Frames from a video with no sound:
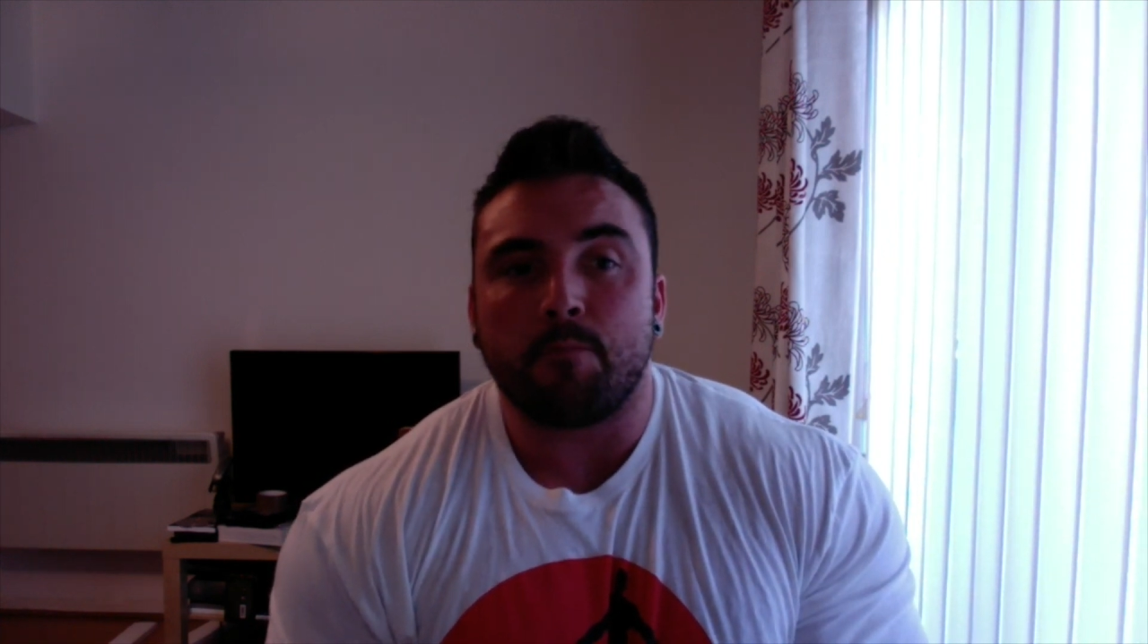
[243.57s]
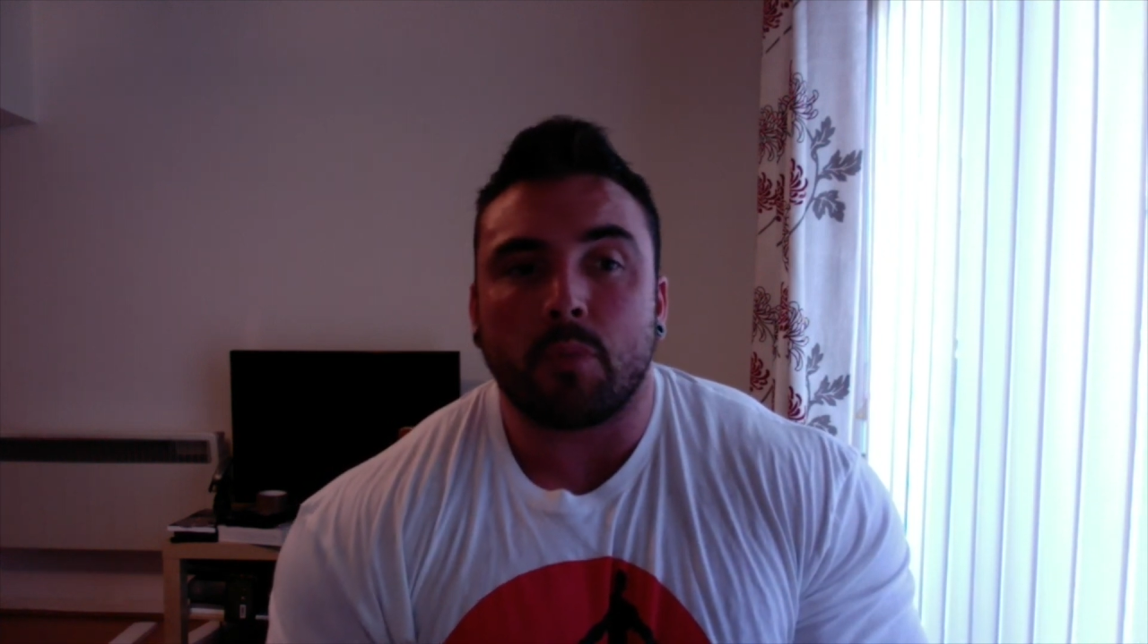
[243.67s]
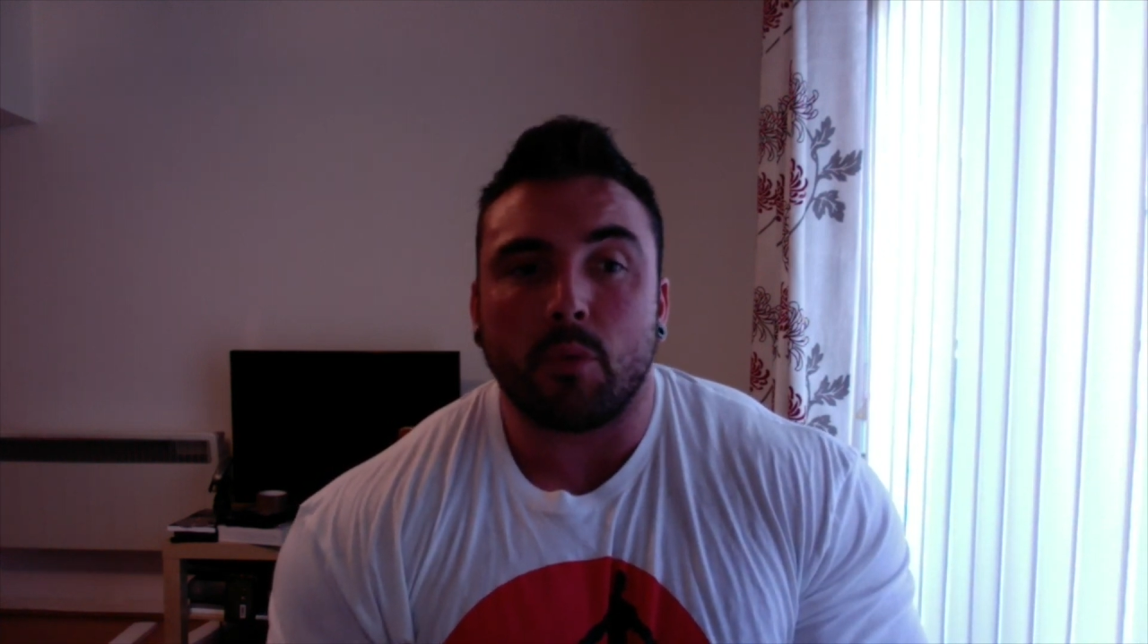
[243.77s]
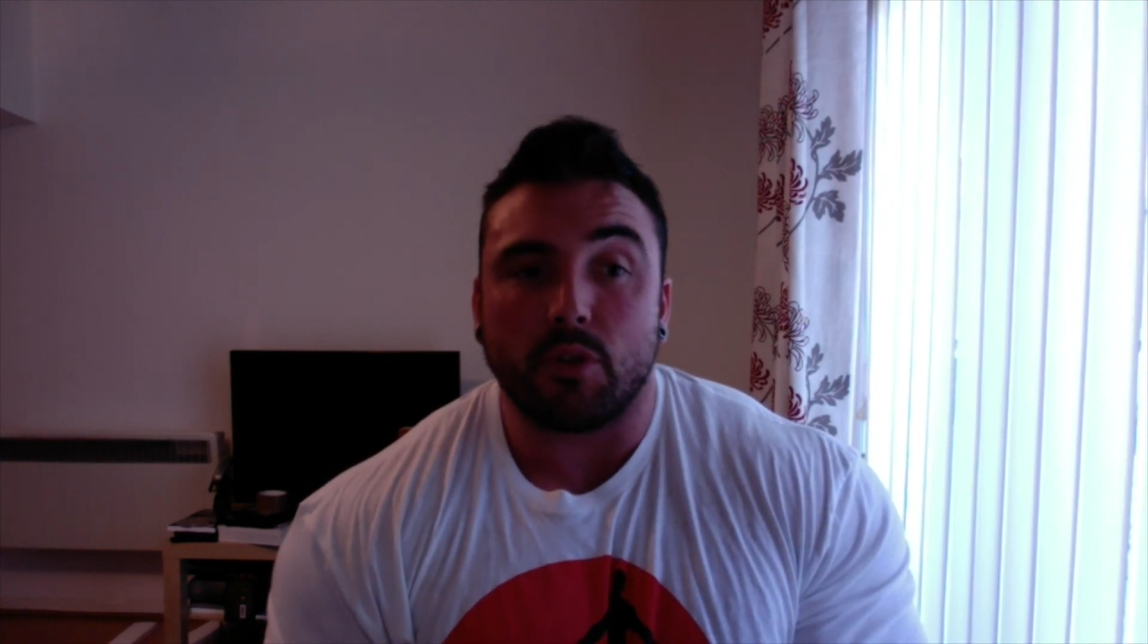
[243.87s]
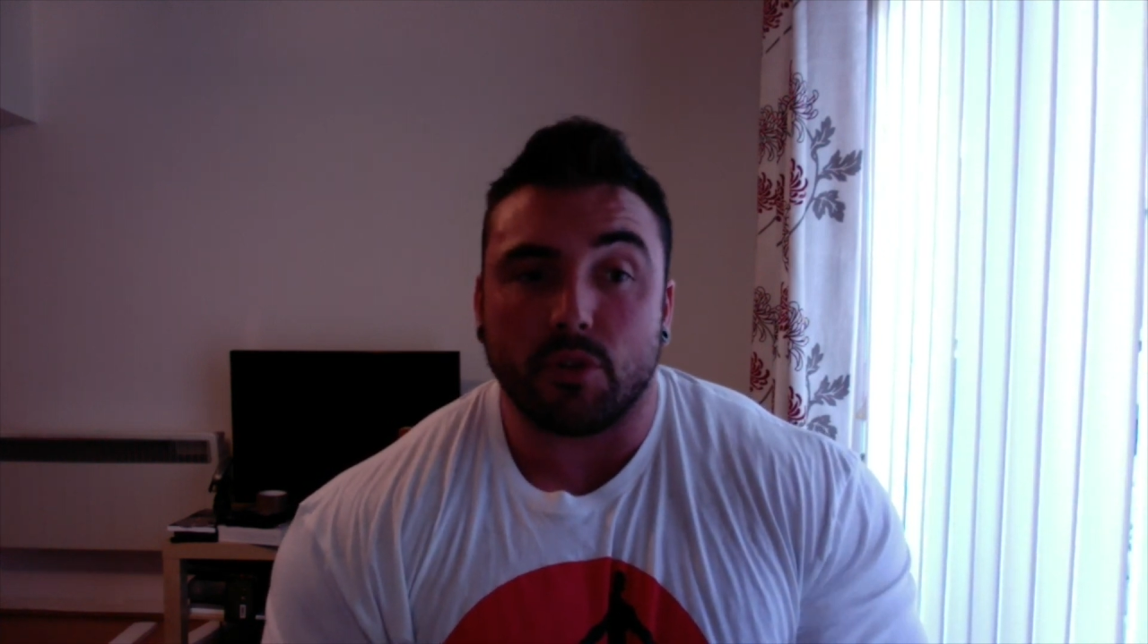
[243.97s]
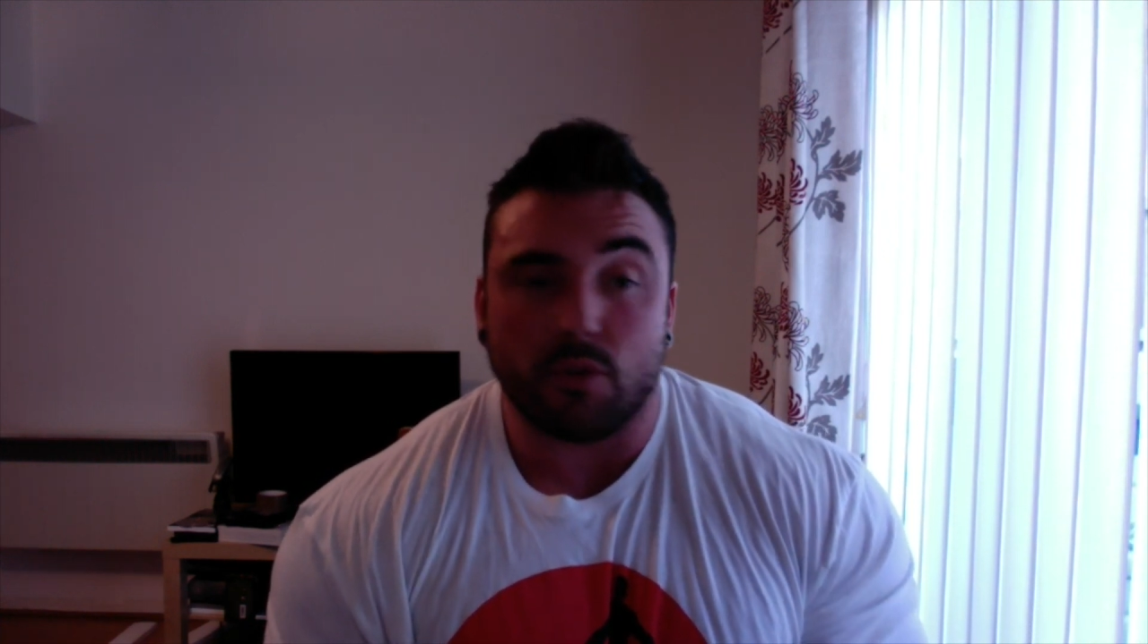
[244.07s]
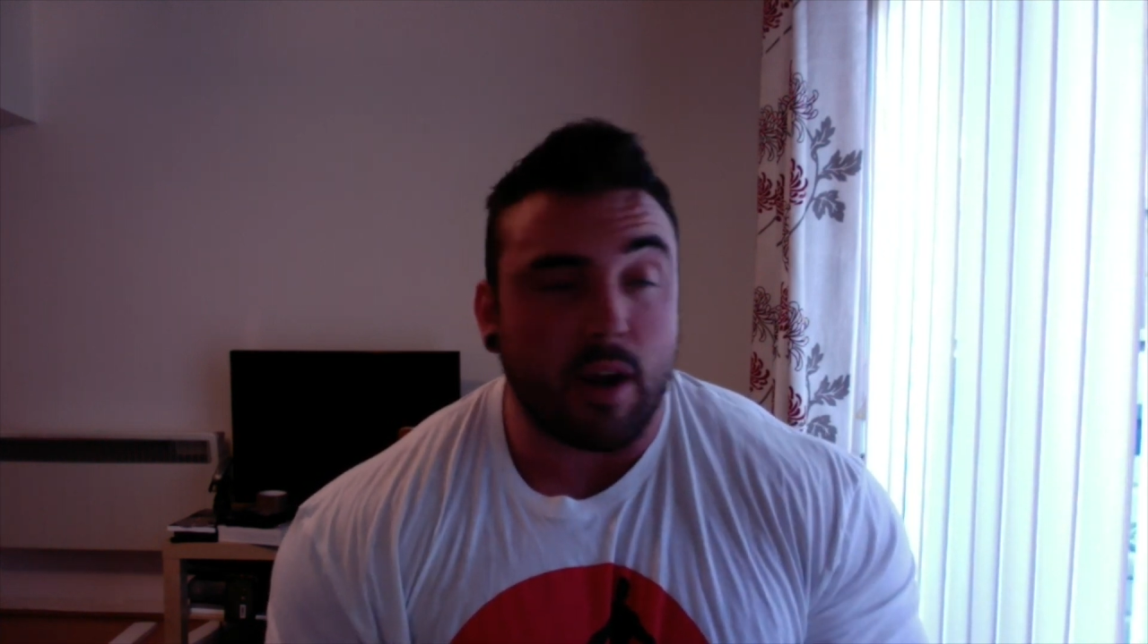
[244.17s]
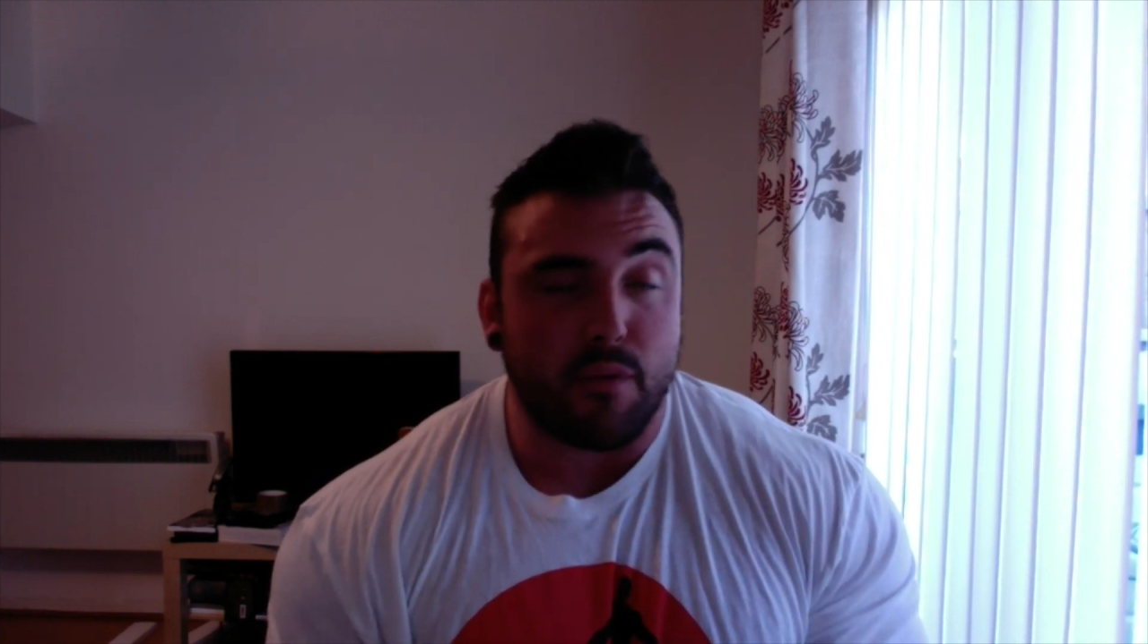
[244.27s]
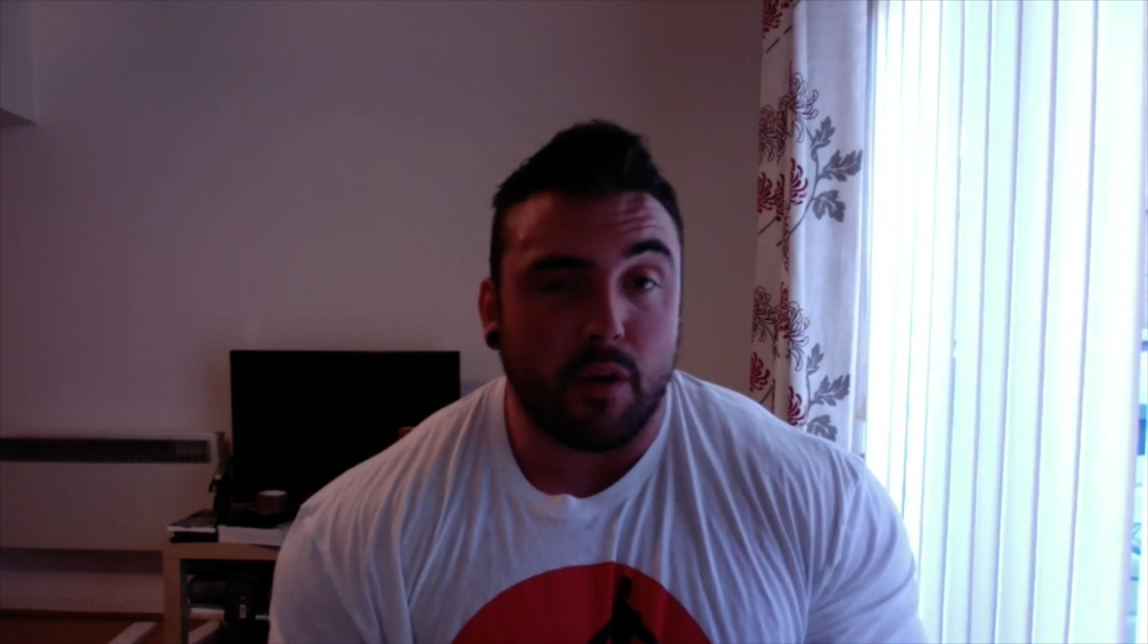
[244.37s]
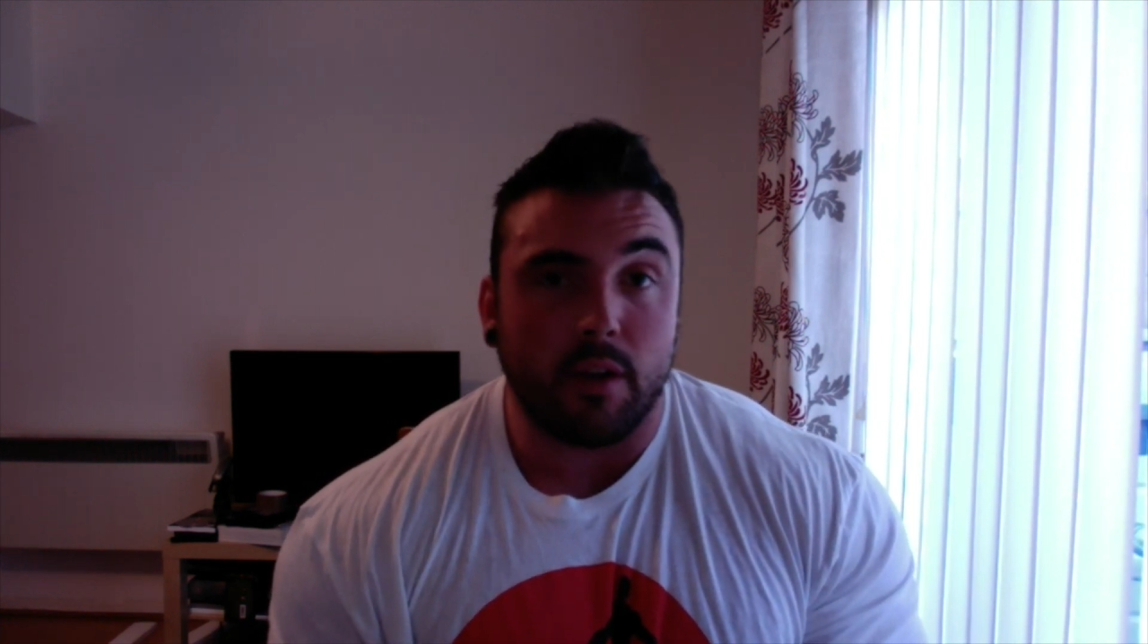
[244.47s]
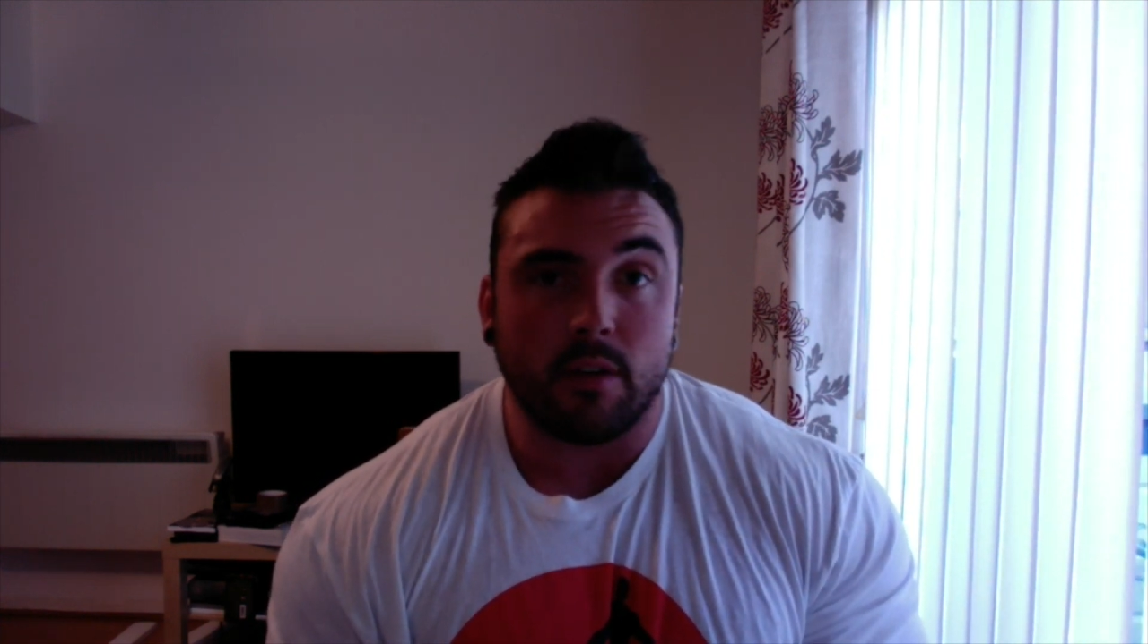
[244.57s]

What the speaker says: which was great fun.